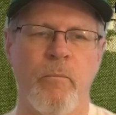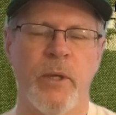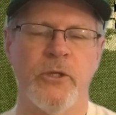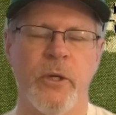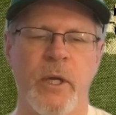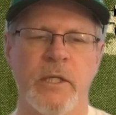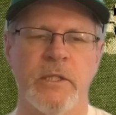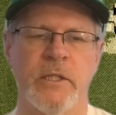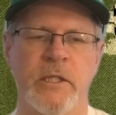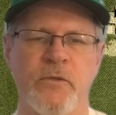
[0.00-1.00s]
pitcher
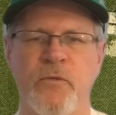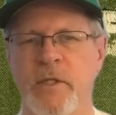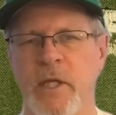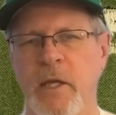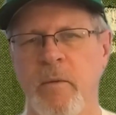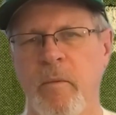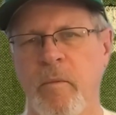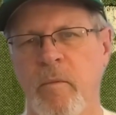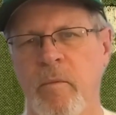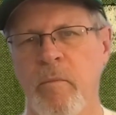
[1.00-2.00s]
hits his fatigue
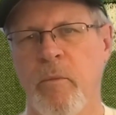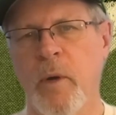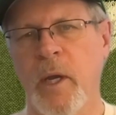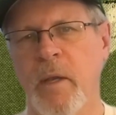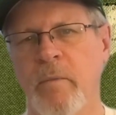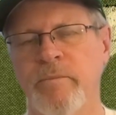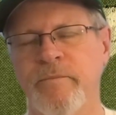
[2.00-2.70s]
point.